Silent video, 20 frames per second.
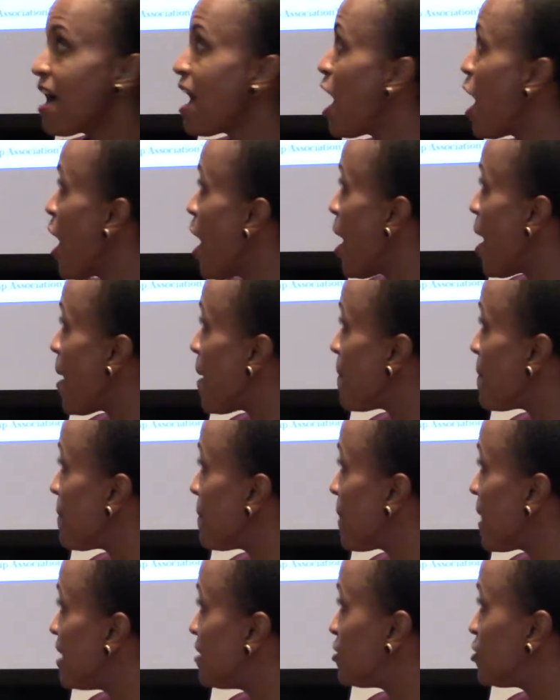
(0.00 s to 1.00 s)

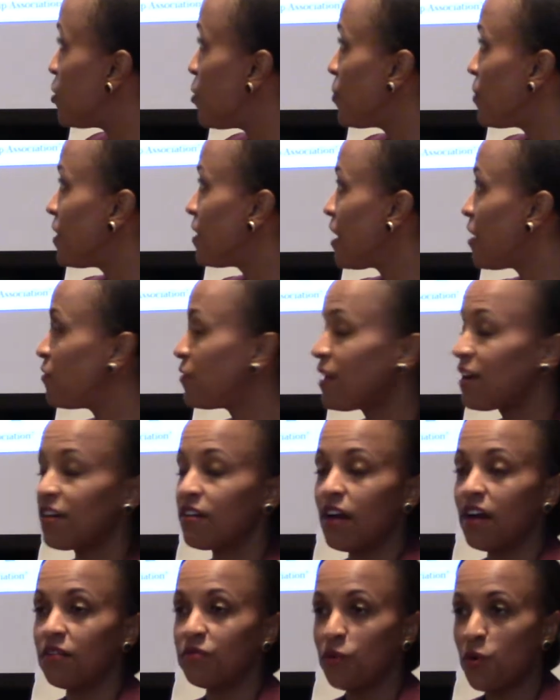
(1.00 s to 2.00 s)
And so
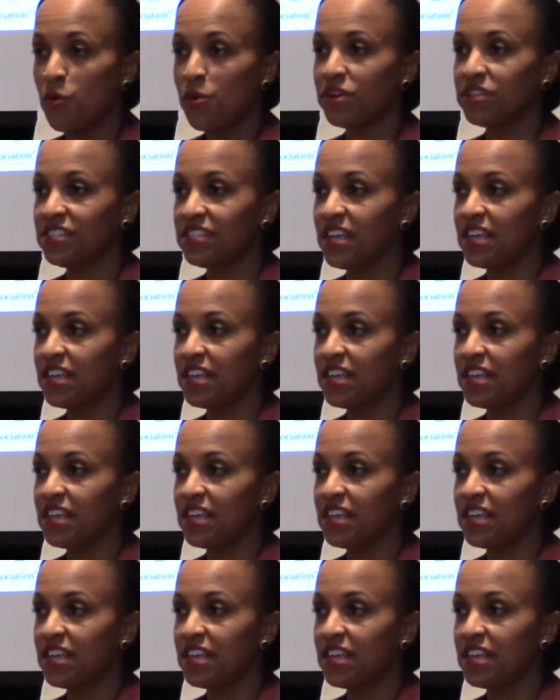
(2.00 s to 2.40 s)
they're, of course,